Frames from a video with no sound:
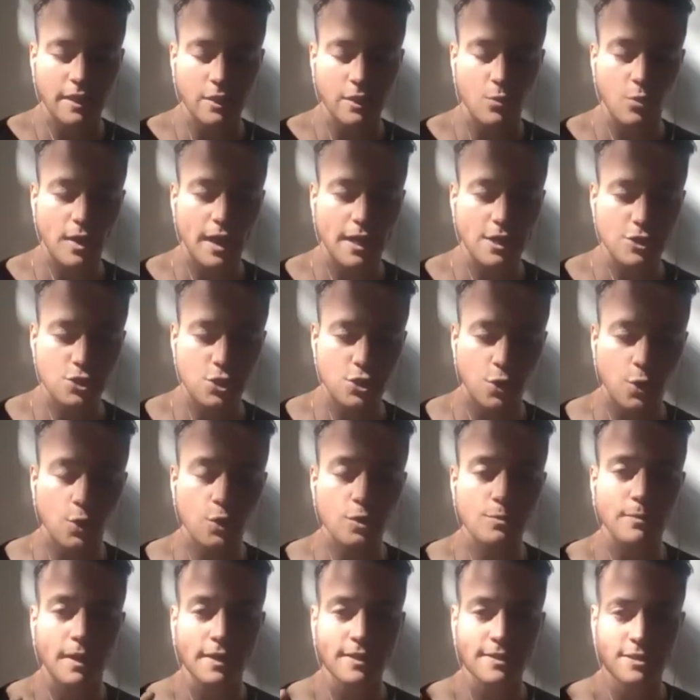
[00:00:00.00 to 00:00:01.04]
when I turn
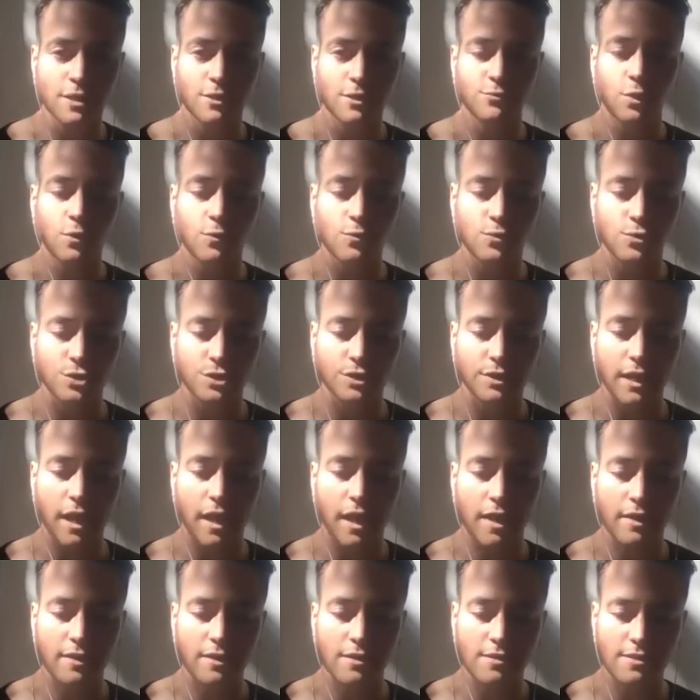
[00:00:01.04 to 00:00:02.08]
myself over to
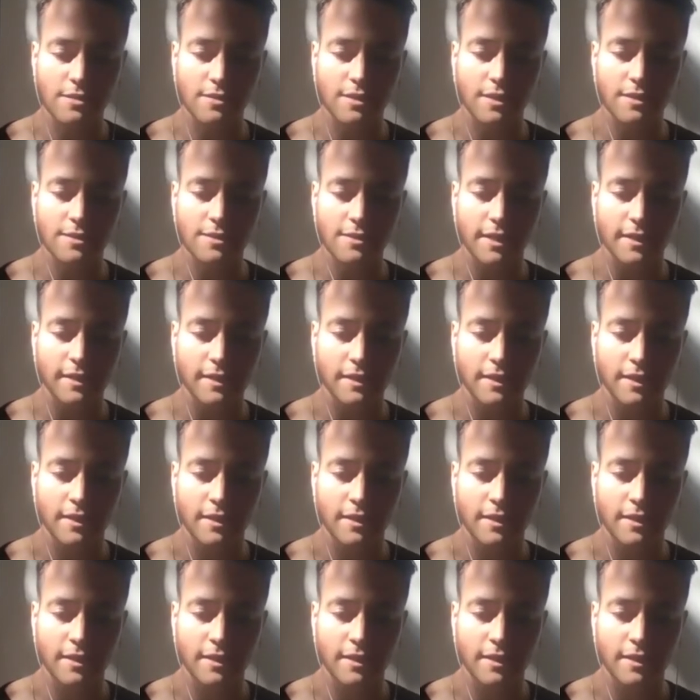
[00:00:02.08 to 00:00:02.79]
God, it's like